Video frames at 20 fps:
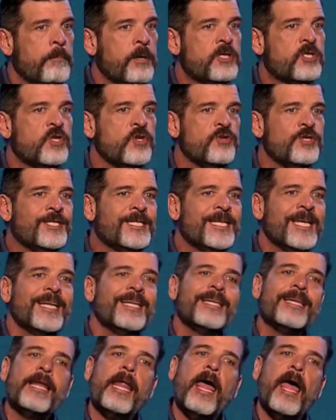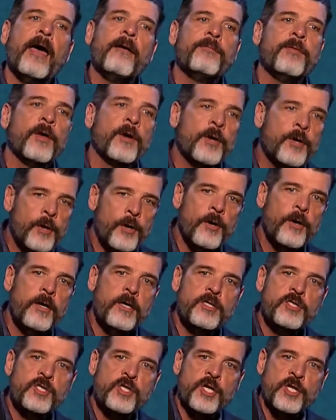But you didn't have the
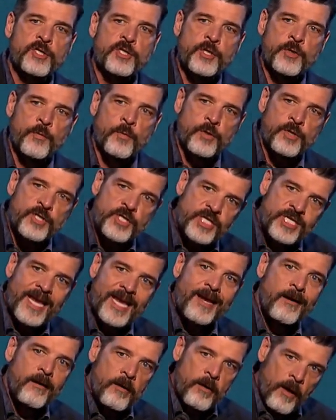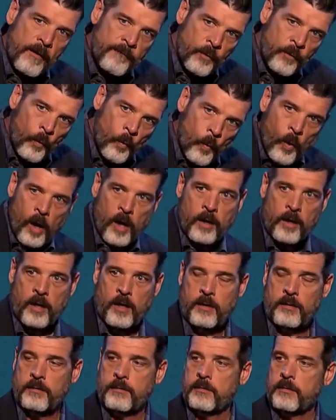courage because you were scared of the water.